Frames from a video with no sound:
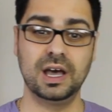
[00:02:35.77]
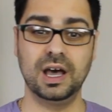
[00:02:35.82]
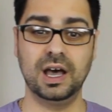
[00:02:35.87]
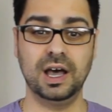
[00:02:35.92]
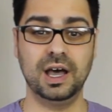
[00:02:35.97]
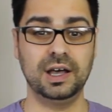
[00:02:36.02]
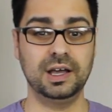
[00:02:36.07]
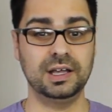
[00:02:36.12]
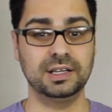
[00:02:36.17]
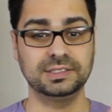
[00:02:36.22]

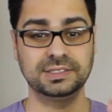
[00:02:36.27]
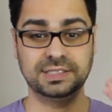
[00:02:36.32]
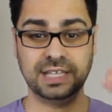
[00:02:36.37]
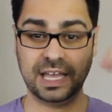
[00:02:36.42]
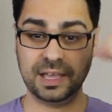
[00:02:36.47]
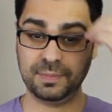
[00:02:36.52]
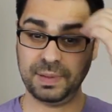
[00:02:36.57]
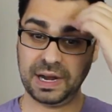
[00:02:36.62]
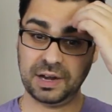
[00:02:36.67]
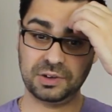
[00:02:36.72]
Uh,
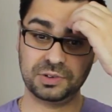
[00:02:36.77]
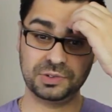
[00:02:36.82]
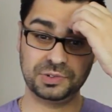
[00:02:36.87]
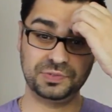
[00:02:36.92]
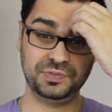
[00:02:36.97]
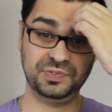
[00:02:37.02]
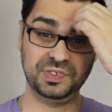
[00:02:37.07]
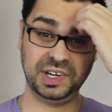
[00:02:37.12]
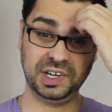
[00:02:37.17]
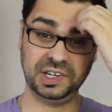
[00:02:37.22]
staying power
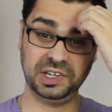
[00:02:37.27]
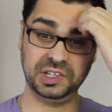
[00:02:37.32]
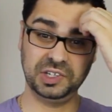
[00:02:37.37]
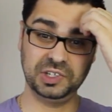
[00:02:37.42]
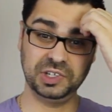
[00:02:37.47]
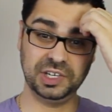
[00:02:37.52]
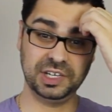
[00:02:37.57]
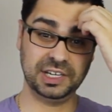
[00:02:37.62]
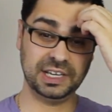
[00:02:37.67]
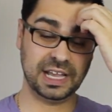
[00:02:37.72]
was very
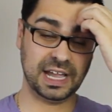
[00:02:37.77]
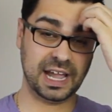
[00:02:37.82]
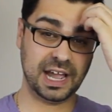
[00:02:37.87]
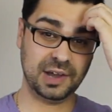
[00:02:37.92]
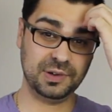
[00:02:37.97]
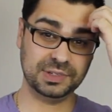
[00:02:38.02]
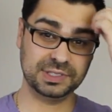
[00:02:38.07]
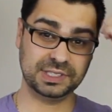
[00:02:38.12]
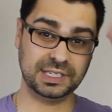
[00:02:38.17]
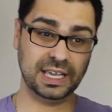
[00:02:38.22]
good.
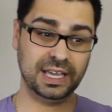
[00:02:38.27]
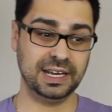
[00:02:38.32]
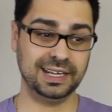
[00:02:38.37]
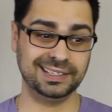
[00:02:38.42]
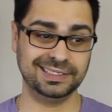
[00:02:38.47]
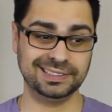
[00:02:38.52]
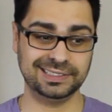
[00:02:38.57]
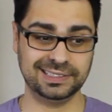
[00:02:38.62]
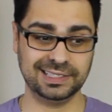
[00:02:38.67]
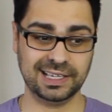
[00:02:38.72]
I was
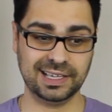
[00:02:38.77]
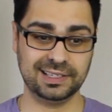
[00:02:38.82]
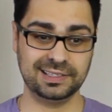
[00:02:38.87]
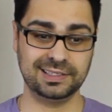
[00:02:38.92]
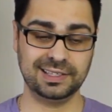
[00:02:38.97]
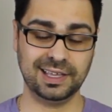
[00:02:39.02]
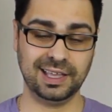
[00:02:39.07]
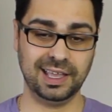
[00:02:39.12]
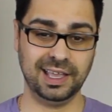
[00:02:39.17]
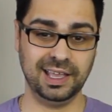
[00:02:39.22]
getting six
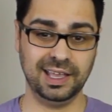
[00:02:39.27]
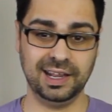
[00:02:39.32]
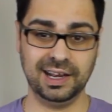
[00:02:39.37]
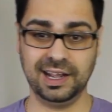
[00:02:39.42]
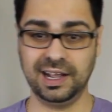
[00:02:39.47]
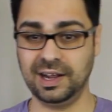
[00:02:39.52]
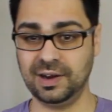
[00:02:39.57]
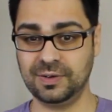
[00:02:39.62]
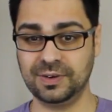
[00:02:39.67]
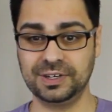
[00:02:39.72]
to eight
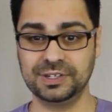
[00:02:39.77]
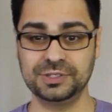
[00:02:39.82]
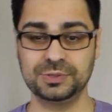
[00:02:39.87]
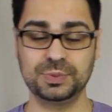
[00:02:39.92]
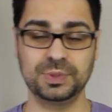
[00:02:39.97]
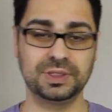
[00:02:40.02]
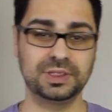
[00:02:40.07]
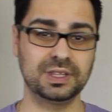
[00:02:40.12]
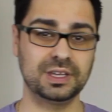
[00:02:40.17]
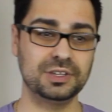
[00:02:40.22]

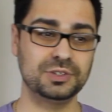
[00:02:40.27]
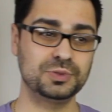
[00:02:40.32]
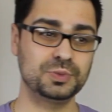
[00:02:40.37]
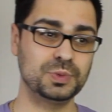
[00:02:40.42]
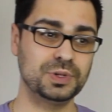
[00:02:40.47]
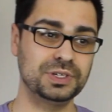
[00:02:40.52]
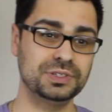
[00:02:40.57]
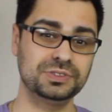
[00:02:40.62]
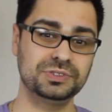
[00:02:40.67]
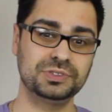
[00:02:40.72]
hours with this
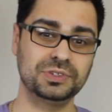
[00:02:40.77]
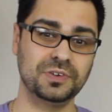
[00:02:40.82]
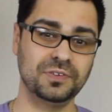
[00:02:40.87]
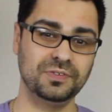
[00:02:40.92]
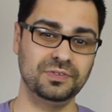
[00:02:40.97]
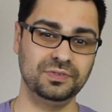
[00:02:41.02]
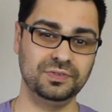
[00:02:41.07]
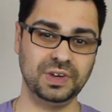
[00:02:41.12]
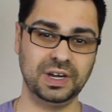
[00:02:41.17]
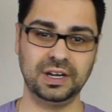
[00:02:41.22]
one, so
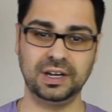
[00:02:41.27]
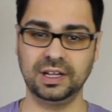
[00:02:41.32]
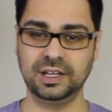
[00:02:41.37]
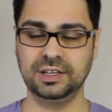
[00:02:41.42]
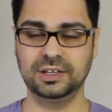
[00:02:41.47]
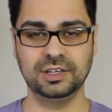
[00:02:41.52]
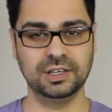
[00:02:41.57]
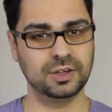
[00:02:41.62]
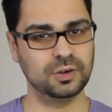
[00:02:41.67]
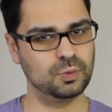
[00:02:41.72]
very
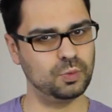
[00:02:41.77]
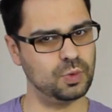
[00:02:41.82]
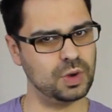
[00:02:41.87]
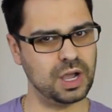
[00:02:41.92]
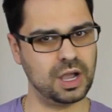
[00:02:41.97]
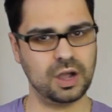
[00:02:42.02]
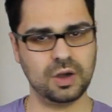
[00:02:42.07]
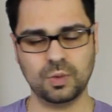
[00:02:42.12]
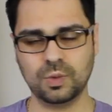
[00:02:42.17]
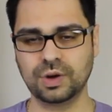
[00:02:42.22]
good,
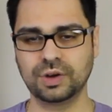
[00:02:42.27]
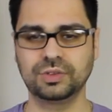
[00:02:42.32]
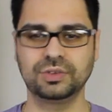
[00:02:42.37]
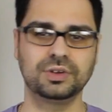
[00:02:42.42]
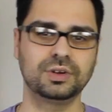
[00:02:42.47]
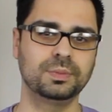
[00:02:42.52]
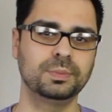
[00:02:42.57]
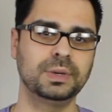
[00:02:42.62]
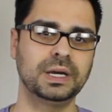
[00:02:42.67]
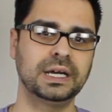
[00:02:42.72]
well
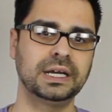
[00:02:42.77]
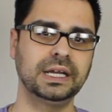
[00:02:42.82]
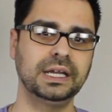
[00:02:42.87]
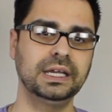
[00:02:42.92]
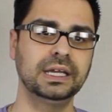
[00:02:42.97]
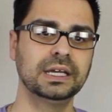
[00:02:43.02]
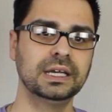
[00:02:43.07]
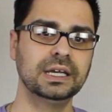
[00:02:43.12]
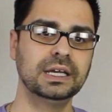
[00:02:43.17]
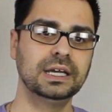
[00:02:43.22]
worth your
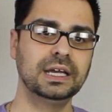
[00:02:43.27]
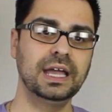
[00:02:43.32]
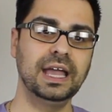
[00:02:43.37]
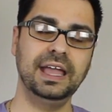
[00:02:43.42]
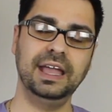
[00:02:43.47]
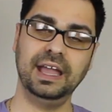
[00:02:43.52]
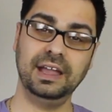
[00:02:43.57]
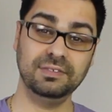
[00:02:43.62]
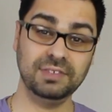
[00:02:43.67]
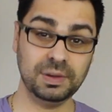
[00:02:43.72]
money.
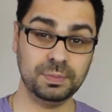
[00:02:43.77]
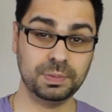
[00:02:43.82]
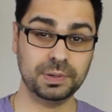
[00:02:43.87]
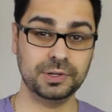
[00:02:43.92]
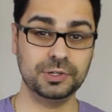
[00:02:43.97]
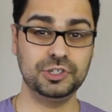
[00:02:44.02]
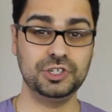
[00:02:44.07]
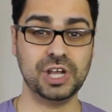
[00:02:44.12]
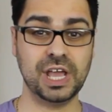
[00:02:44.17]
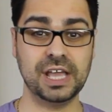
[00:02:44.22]
Heavy
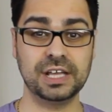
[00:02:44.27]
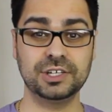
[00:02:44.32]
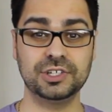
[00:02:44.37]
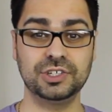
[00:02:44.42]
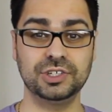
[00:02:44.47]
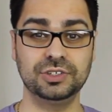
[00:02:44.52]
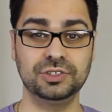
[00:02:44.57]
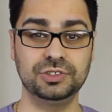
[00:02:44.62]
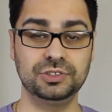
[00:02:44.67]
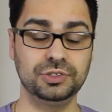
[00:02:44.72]

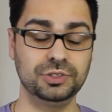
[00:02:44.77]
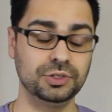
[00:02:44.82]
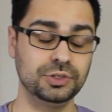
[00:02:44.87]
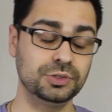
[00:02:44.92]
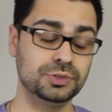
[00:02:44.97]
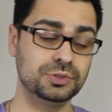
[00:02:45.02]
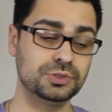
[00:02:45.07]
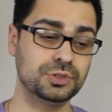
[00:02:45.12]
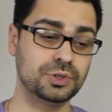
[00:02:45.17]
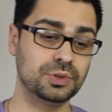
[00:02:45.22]
projection
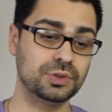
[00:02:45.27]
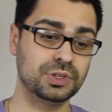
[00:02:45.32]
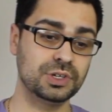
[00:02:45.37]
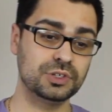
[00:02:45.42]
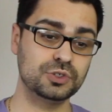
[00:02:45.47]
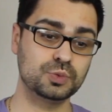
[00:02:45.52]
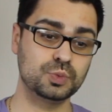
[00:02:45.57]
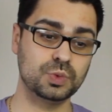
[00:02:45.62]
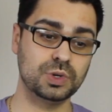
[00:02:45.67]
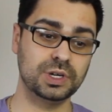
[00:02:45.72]
too, so
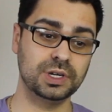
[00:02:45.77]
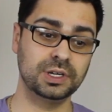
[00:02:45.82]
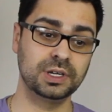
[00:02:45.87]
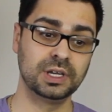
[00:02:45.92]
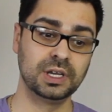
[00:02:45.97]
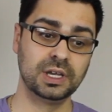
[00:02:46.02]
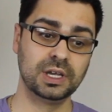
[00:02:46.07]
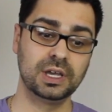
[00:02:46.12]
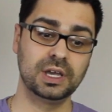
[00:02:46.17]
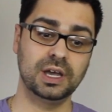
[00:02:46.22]
this one,
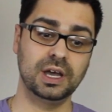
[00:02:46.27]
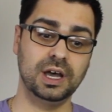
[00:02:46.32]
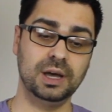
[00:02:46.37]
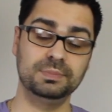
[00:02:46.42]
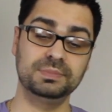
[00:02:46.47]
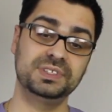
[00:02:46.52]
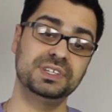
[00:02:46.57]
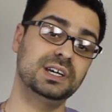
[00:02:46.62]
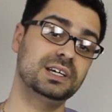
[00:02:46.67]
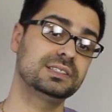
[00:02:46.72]

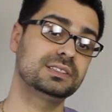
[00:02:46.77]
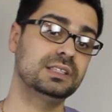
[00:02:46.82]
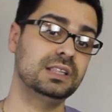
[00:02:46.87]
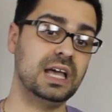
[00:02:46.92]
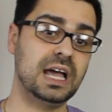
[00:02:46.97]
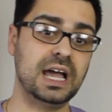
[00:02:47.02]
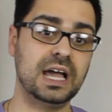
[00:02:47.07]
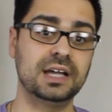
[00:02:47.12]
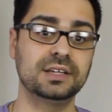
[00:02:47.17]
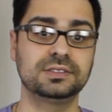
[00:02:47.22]
um, does
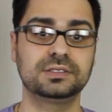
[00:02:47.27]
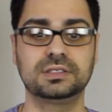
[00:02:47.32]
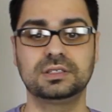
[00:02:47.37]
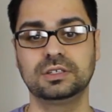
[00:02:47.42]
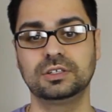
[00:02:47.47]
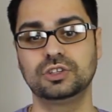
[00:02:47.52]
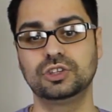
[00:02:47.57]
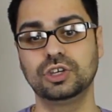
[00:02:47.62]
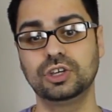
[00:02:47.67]
last.